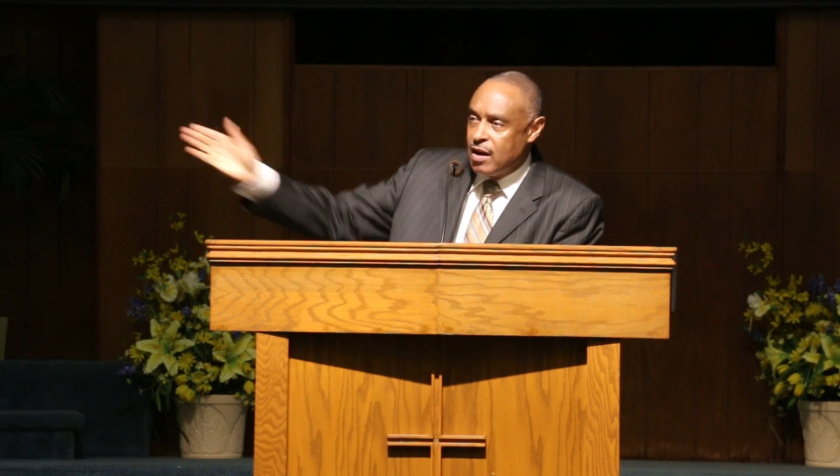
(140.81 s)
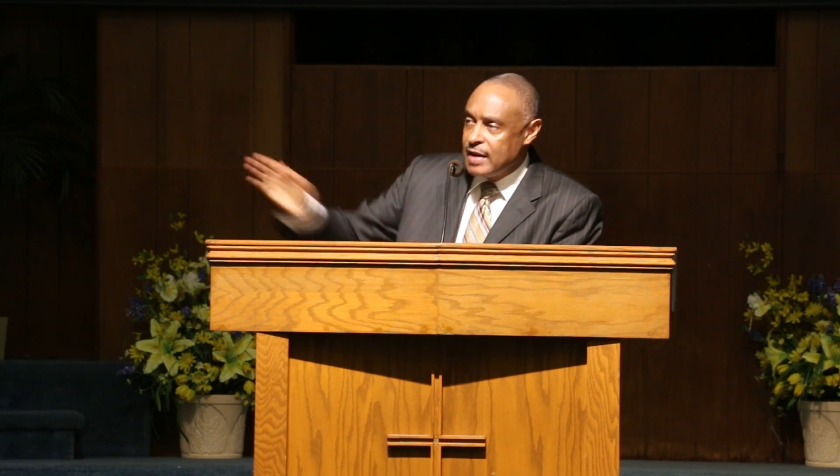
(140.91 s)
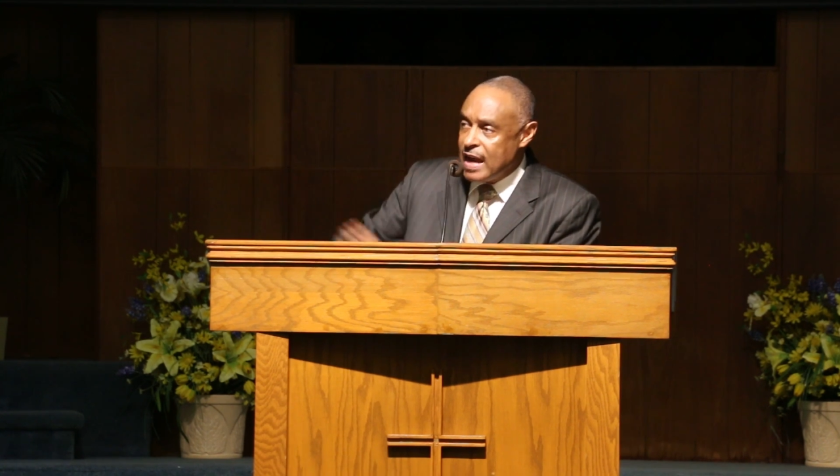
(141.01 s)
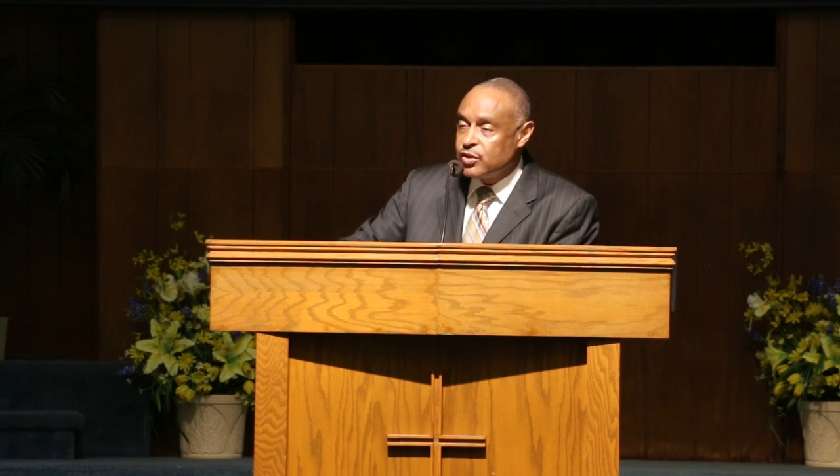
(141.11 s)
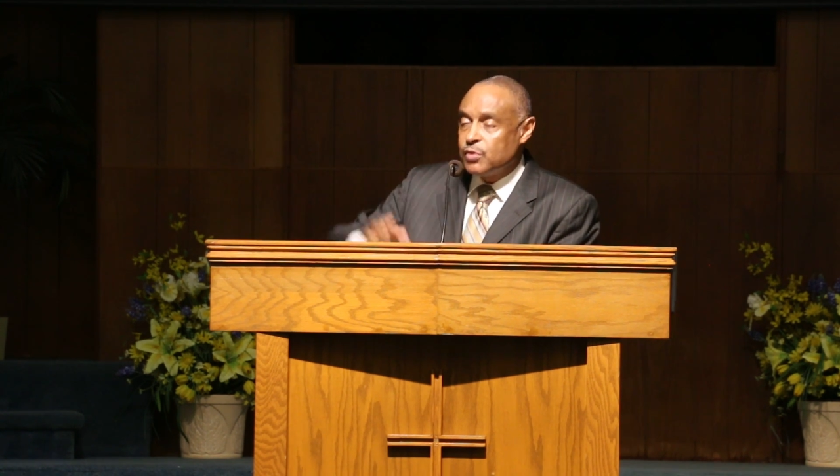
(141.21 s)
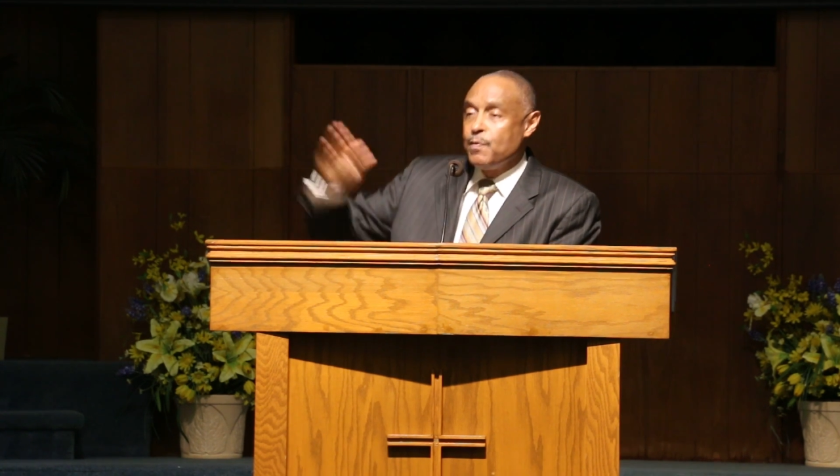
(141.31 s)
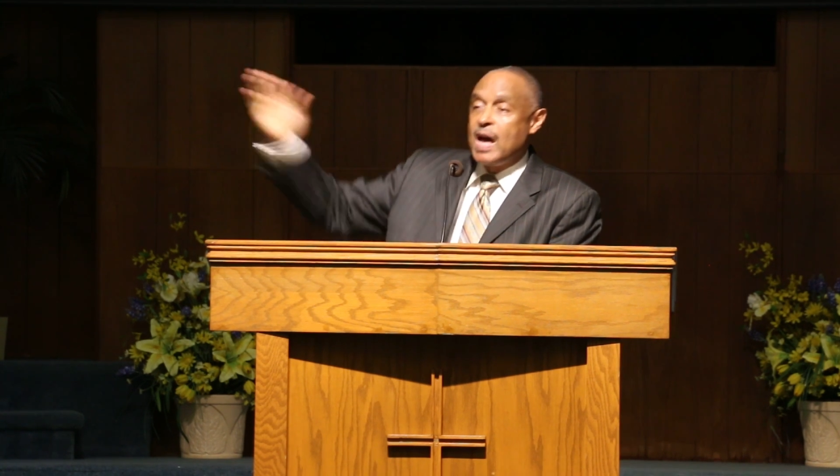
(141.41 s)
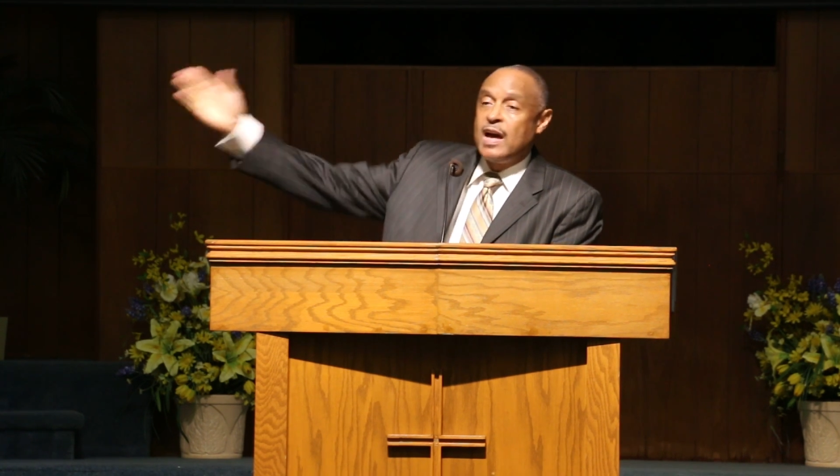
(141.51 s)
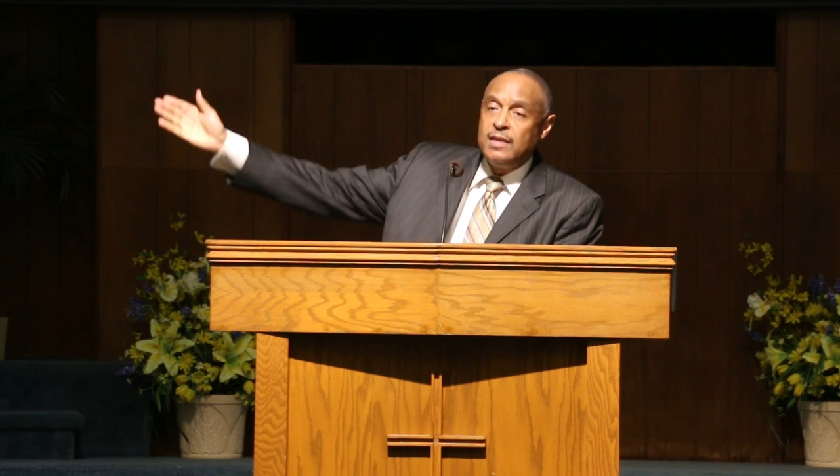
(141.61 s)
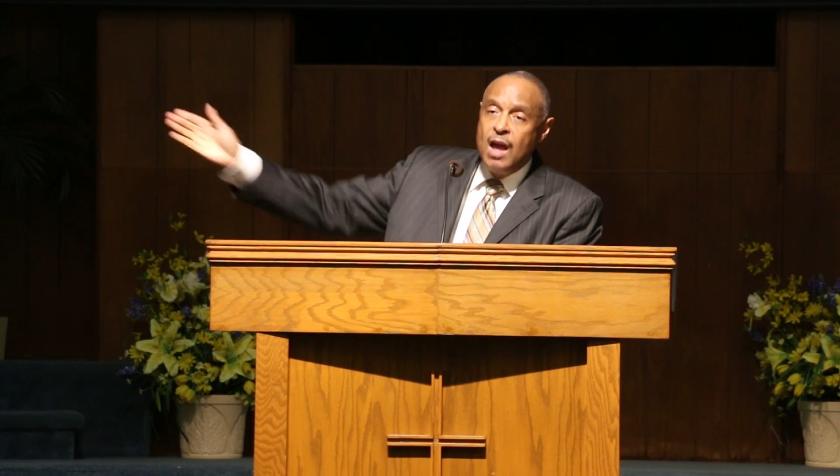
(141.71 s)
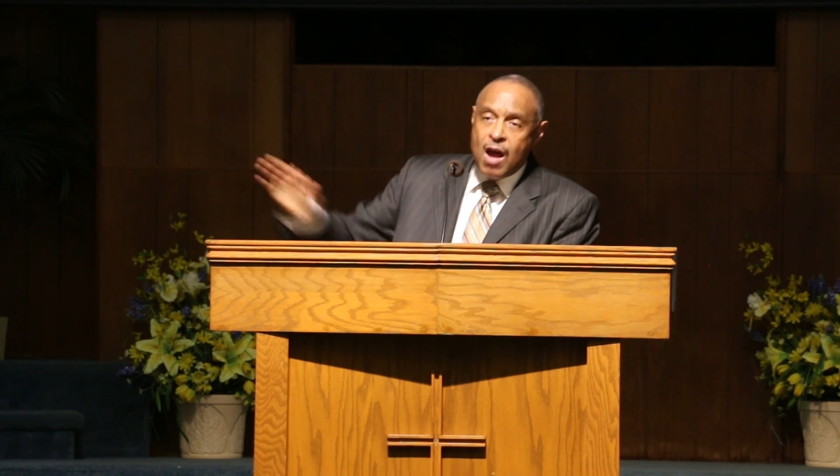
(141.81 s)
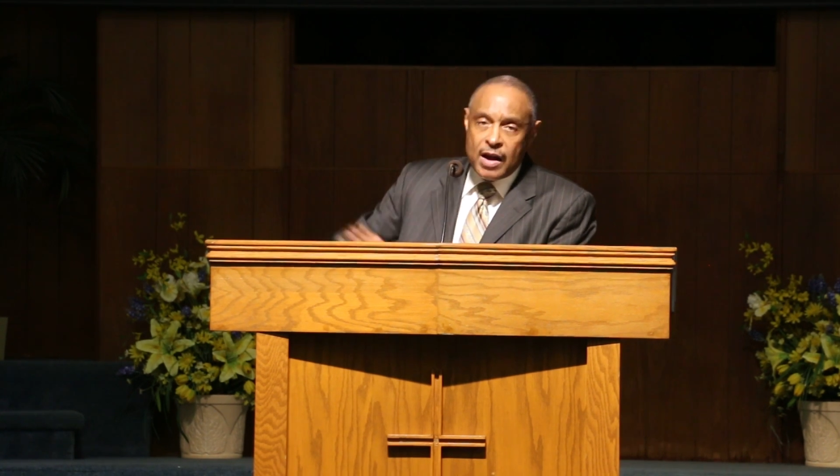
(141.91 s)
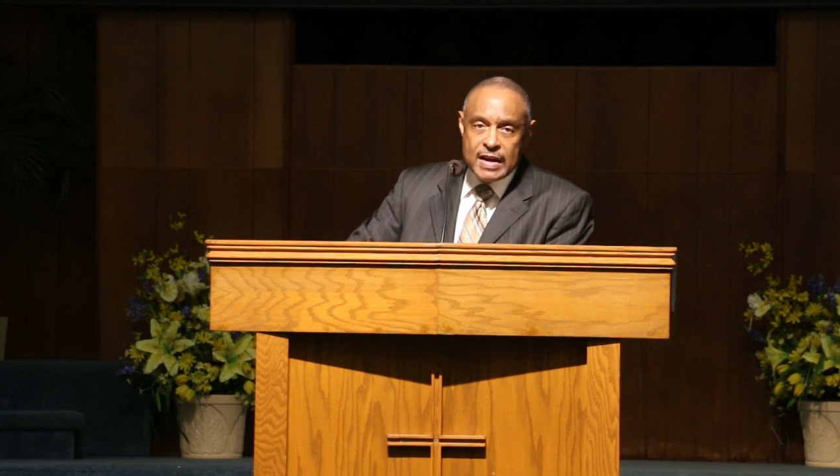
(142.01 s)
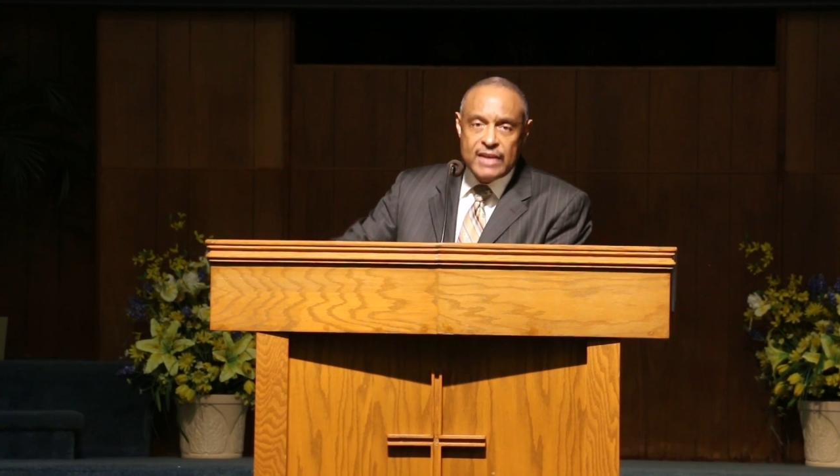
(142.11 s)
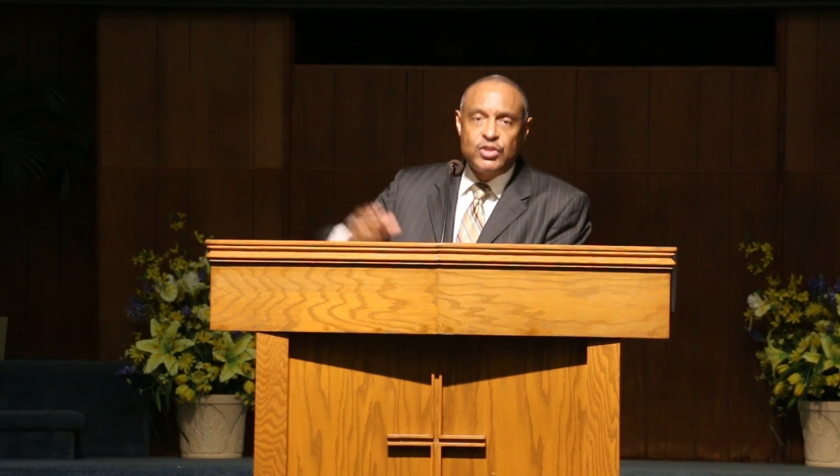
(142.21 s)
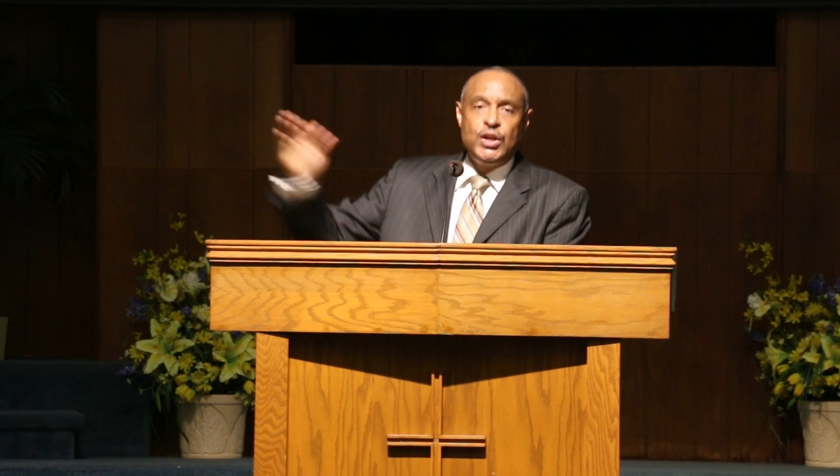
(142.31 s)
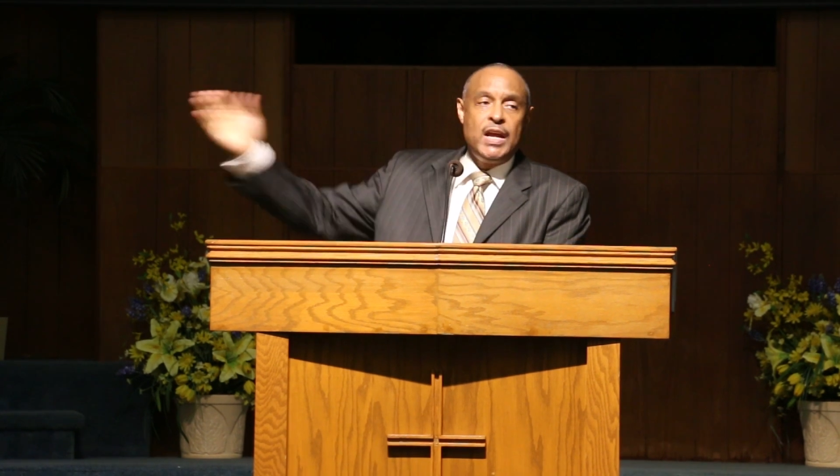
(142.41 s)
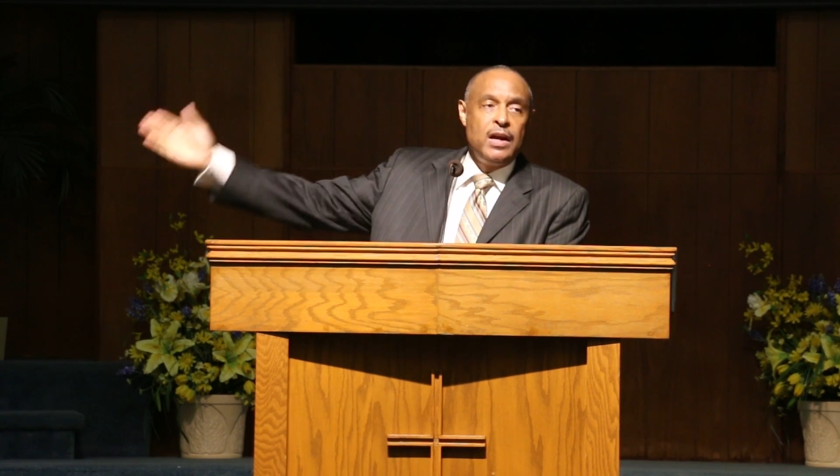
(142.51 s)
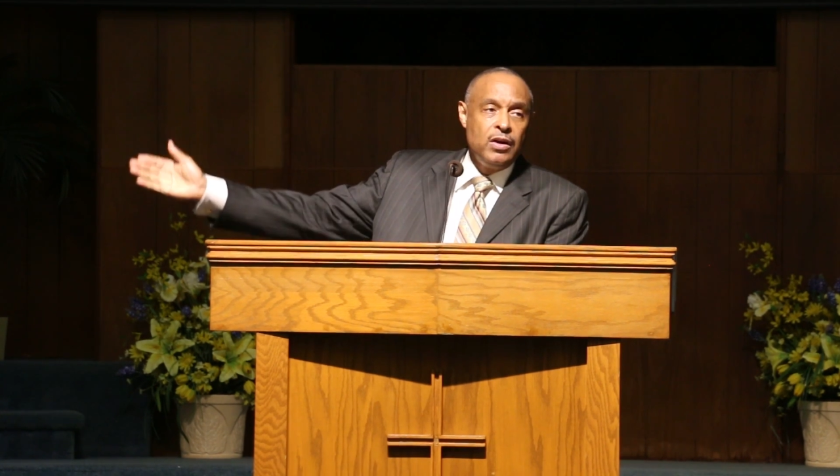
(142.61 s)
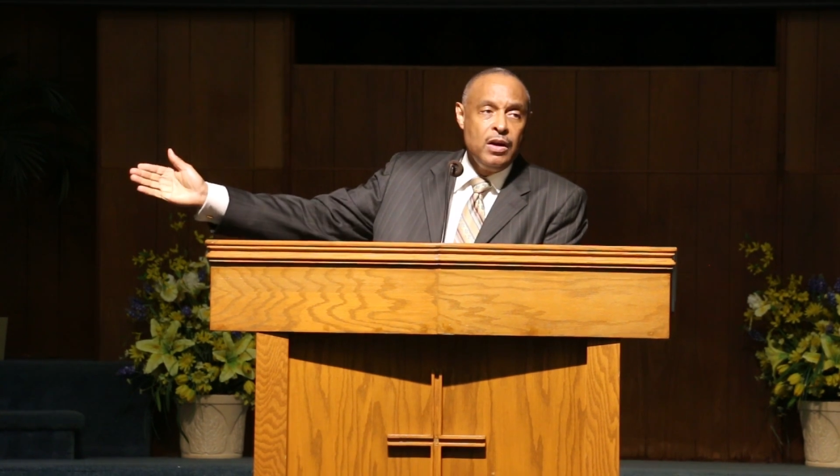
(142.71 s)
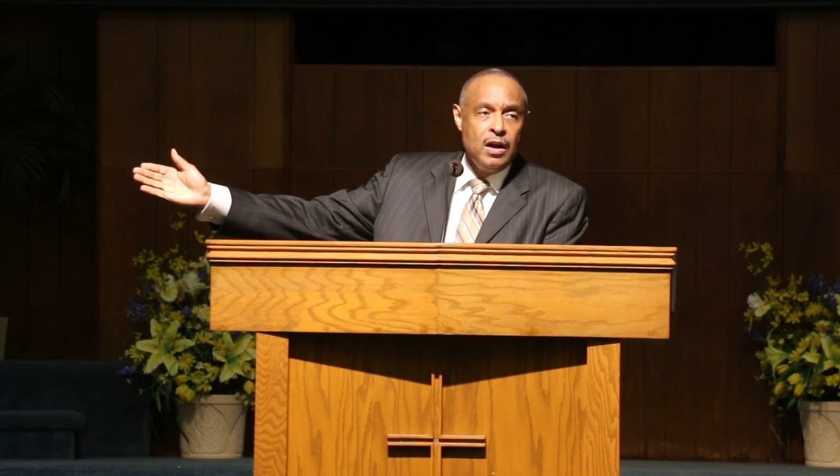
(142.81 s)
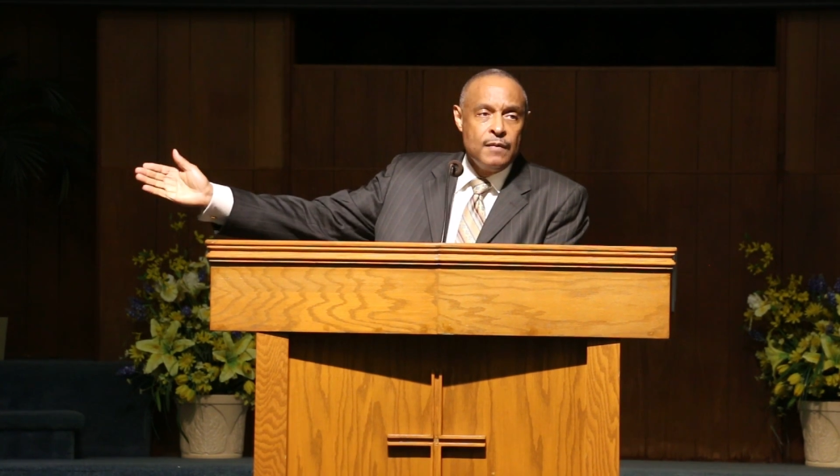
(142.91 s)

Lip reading: or next month or next year.